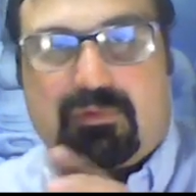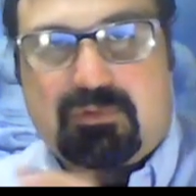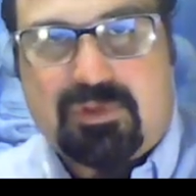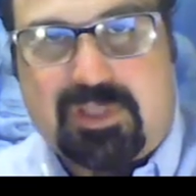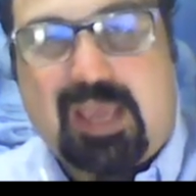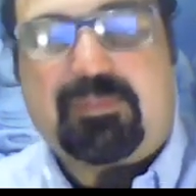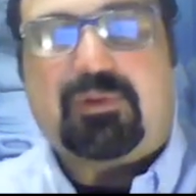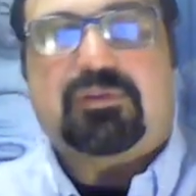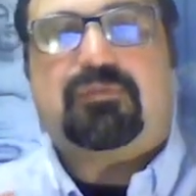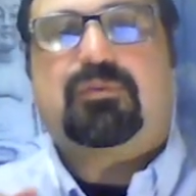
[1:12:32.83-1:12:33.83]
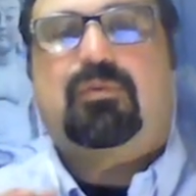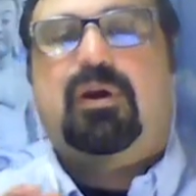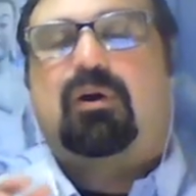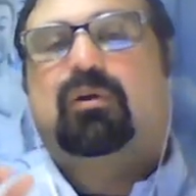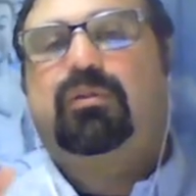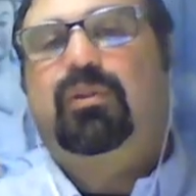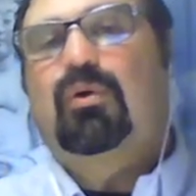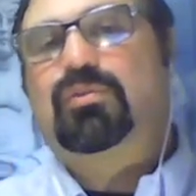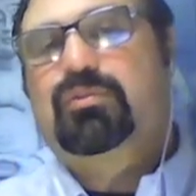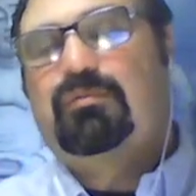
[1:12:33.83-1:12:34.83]
staples, if you will,
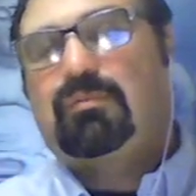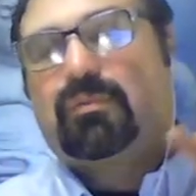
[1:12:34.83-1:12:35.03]
those